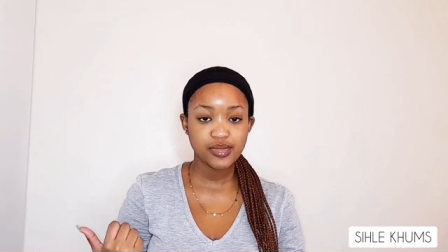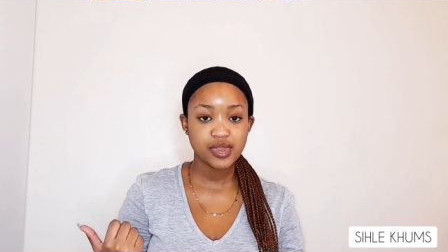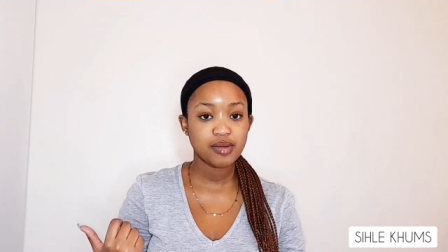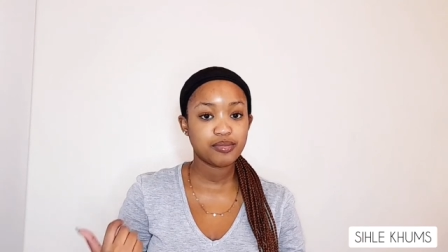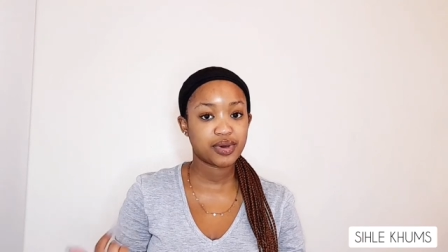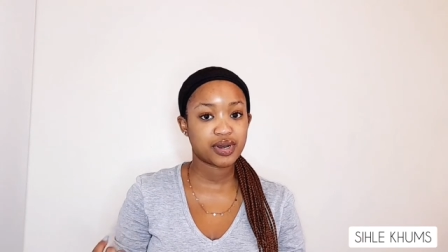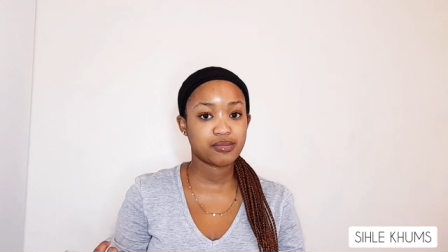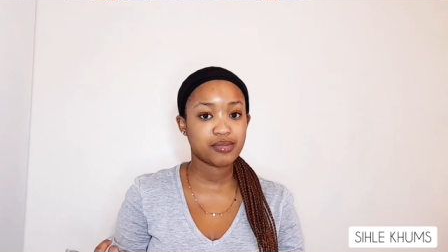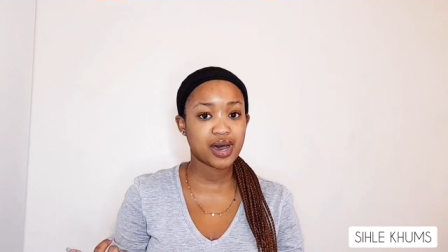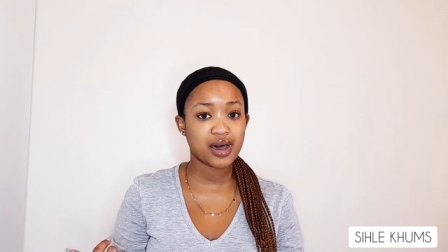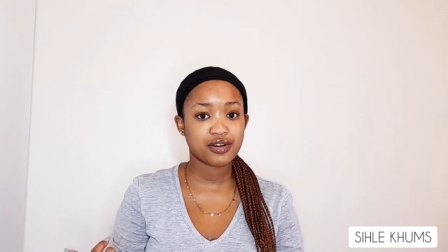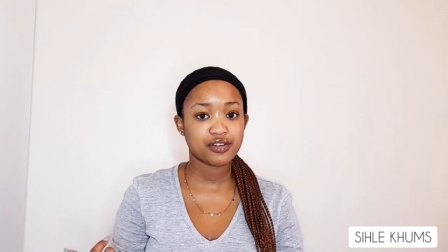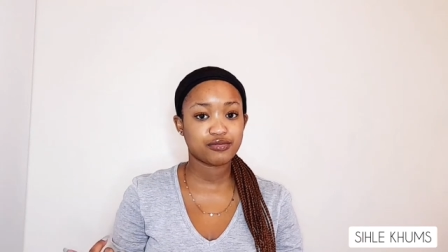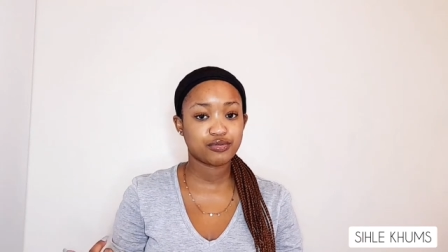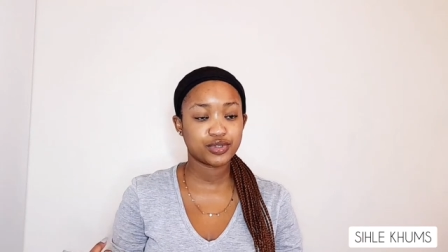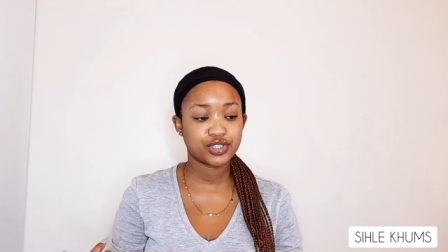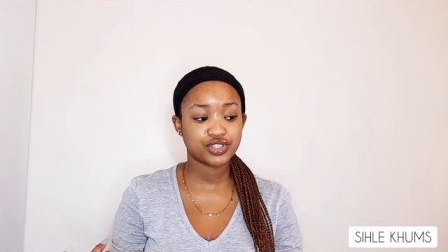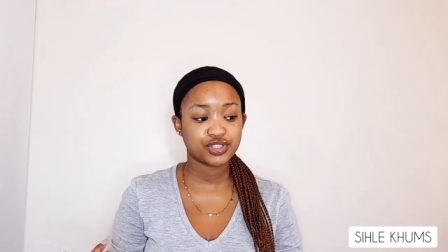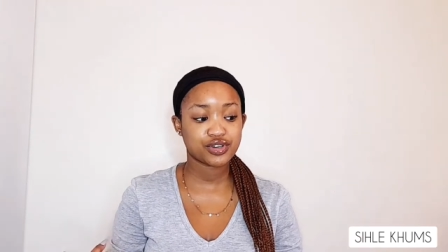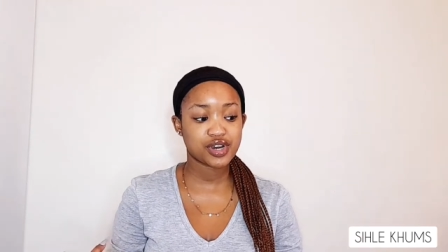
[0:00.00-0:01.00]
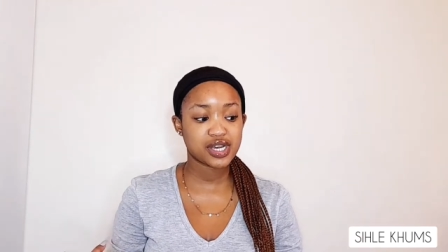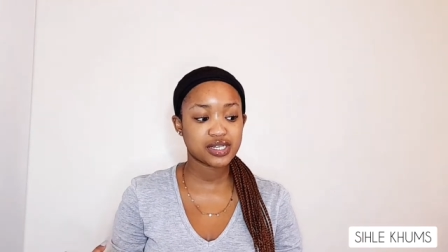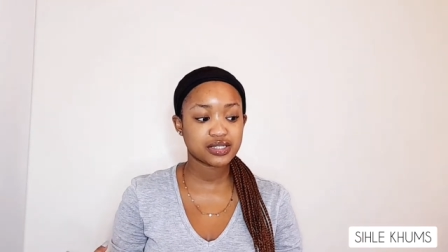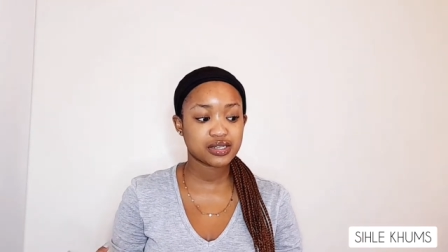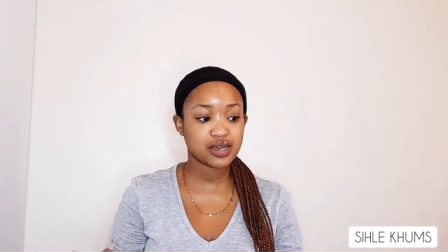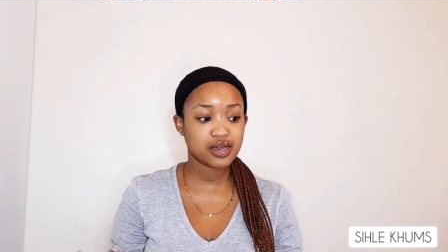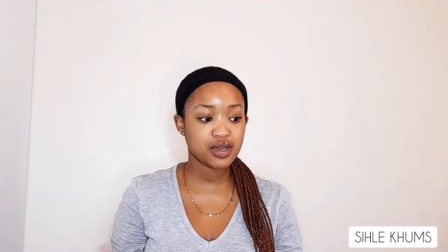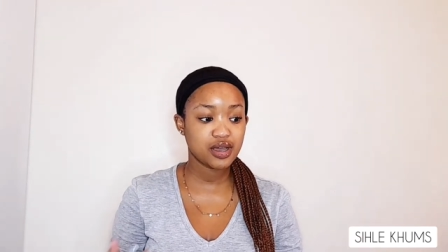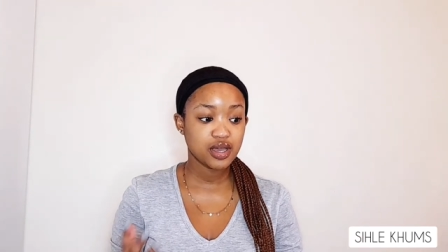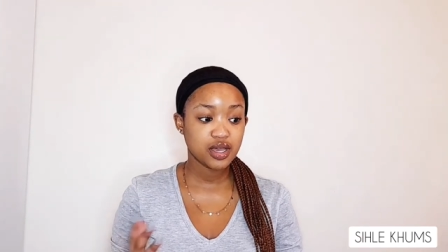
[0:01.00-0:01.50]
but I'm out of
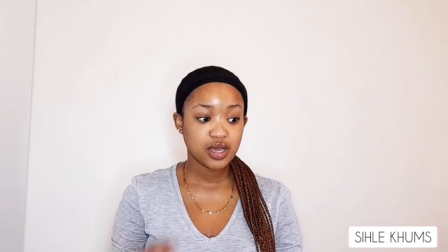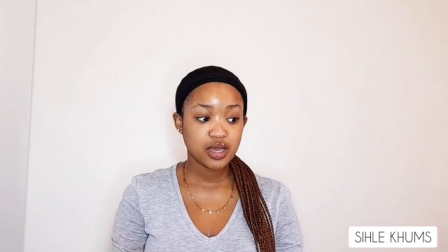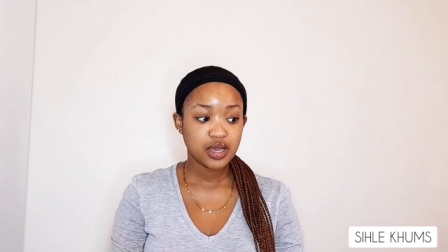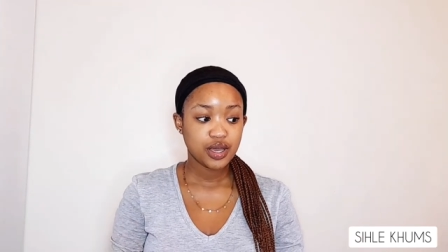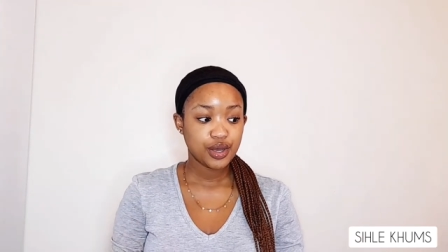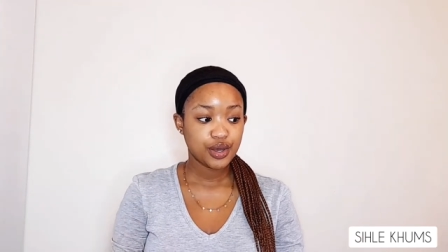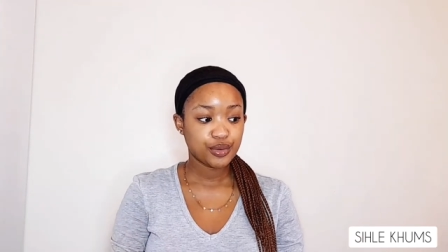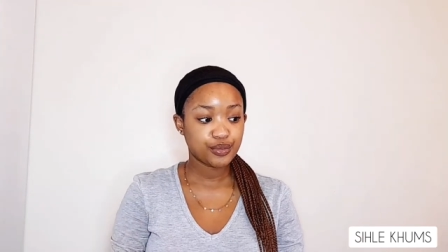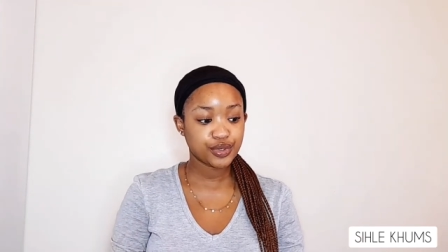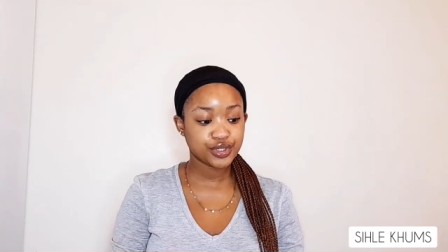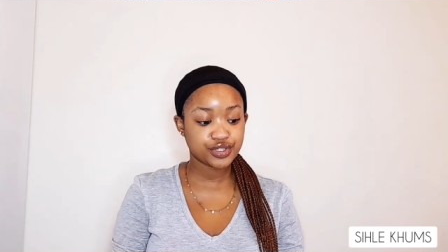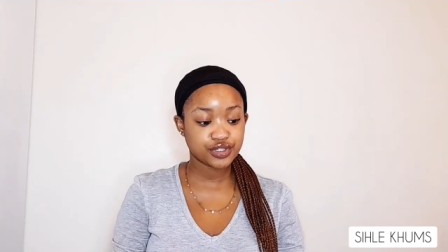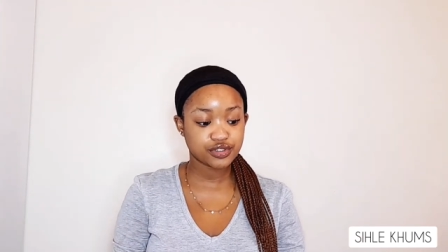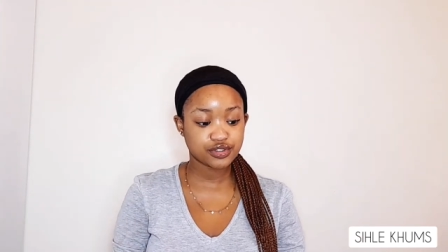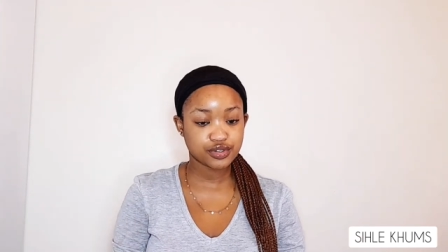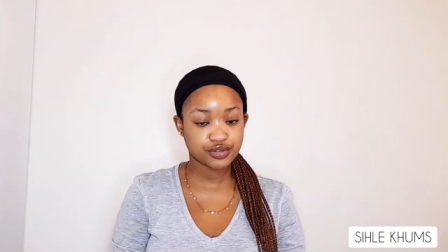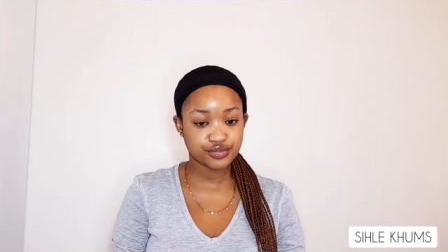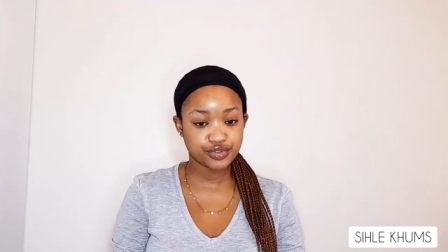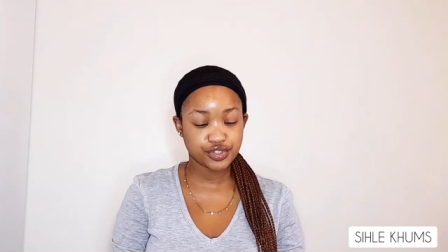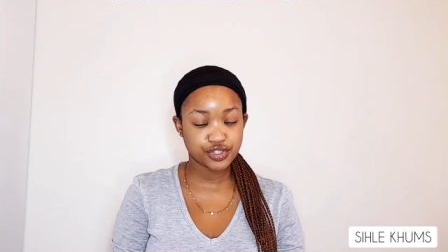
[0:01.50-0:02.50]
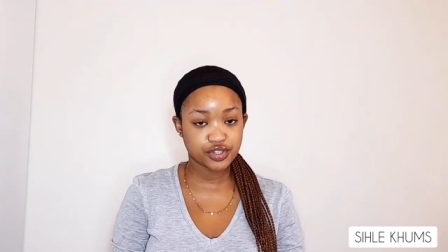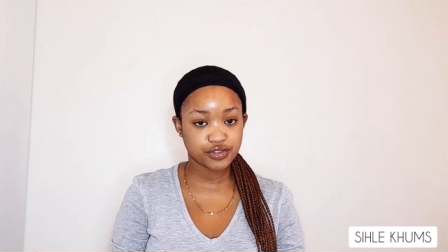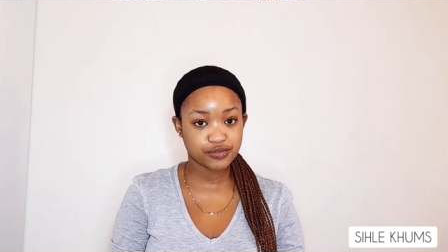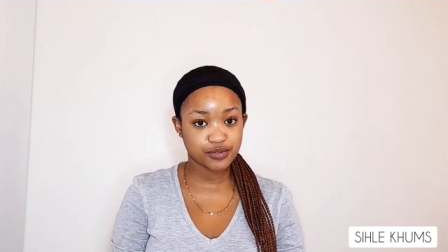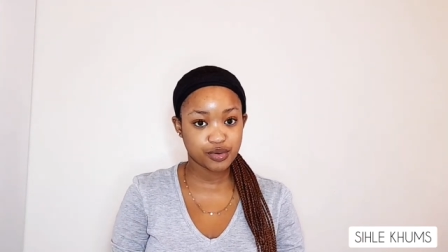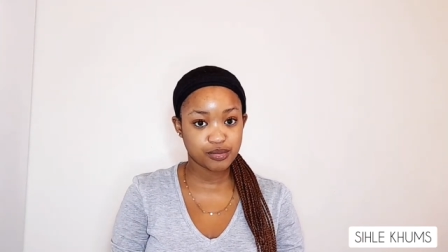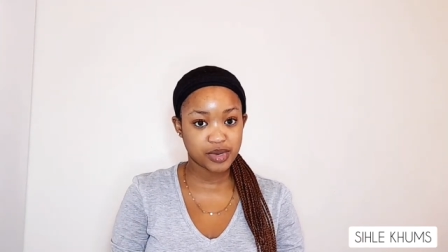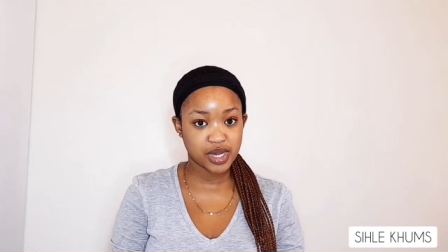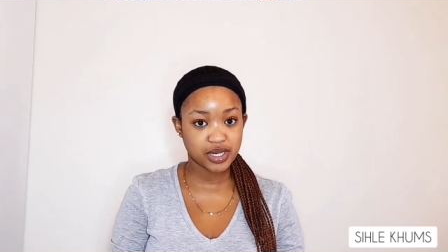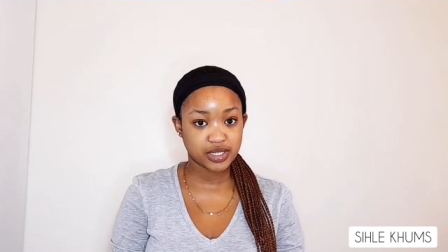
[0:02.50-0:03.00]
moisturizer which is the root of
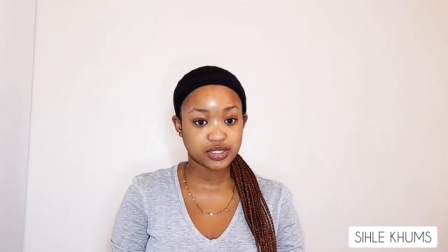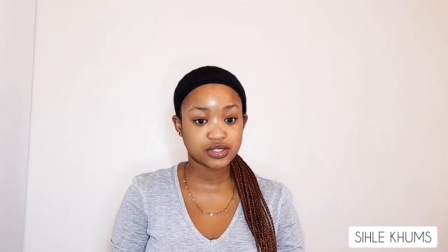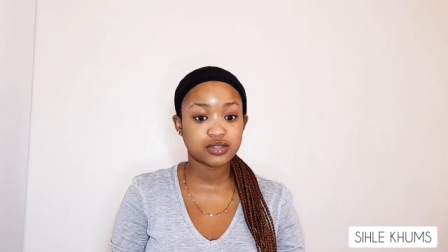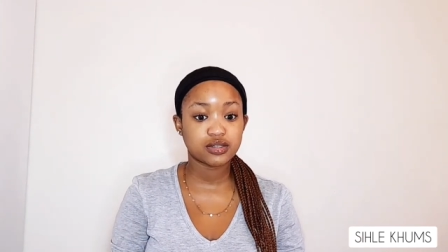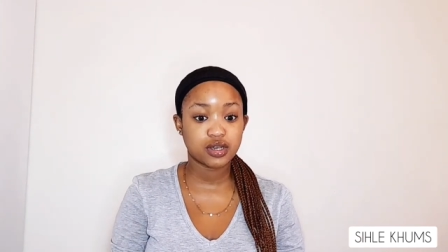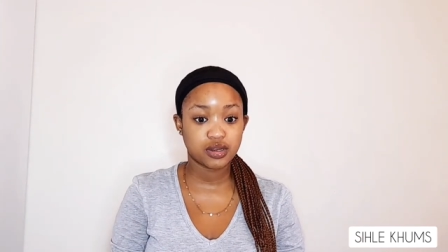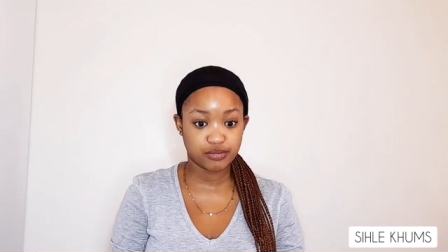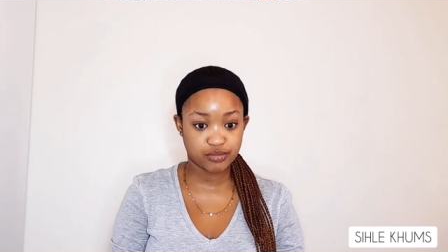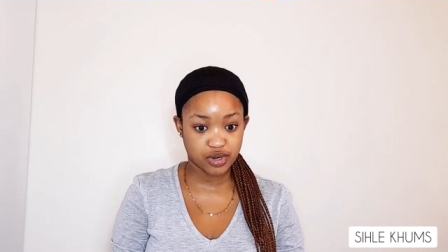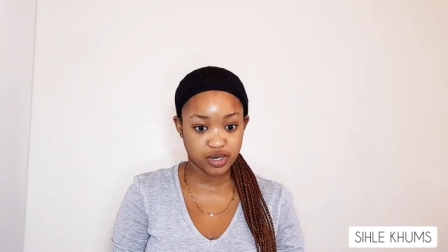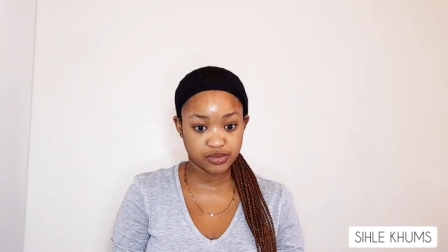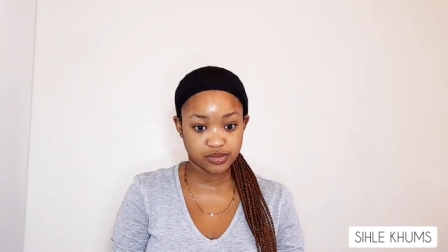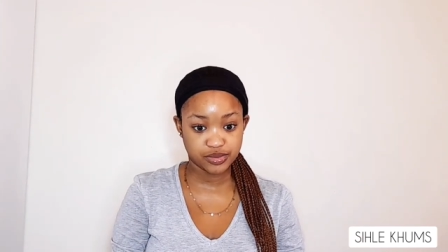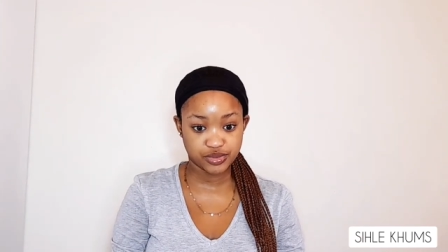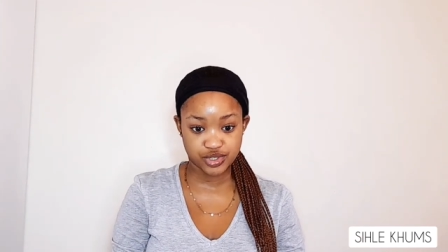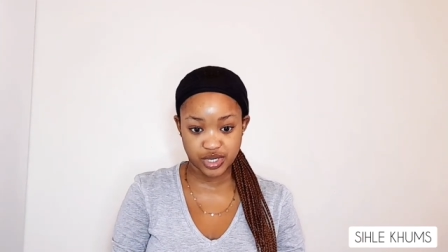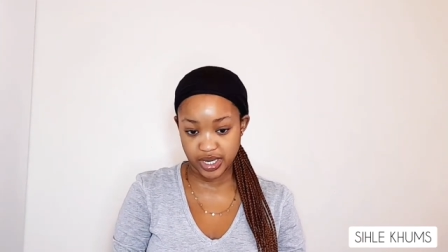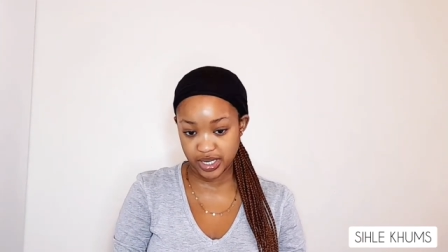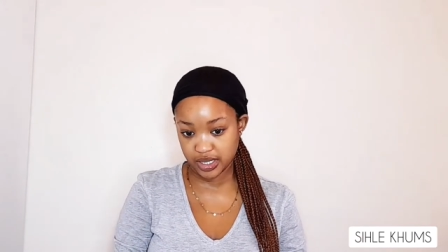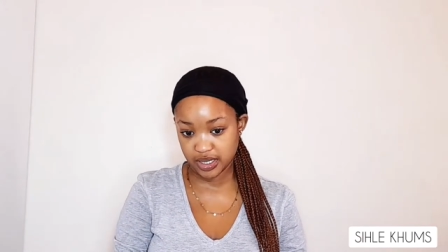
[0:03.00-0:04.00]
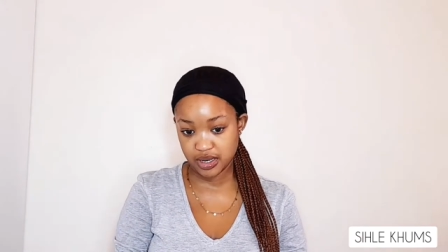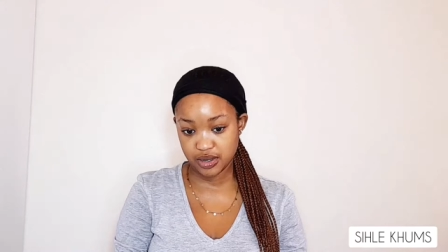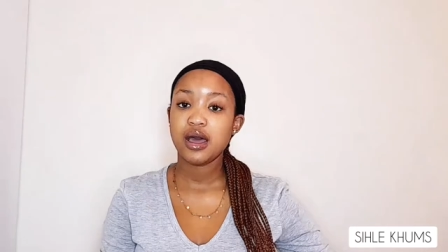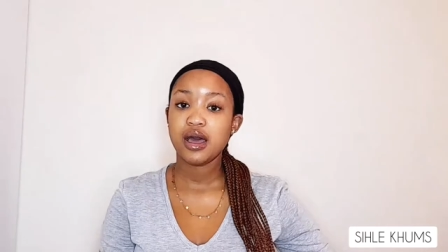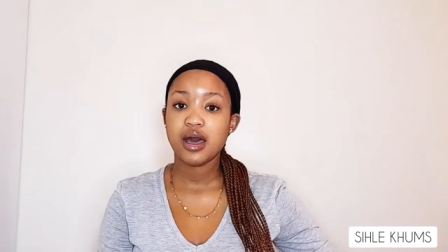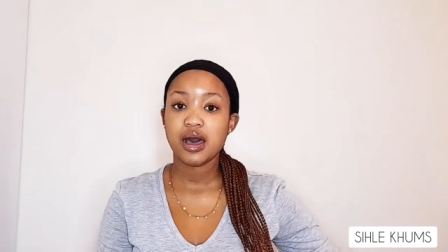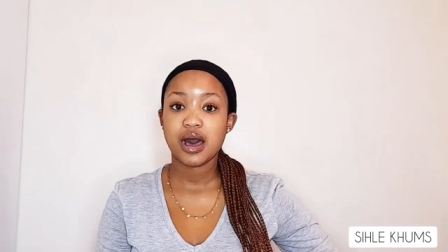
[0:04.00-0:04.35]
all my skin problems right now.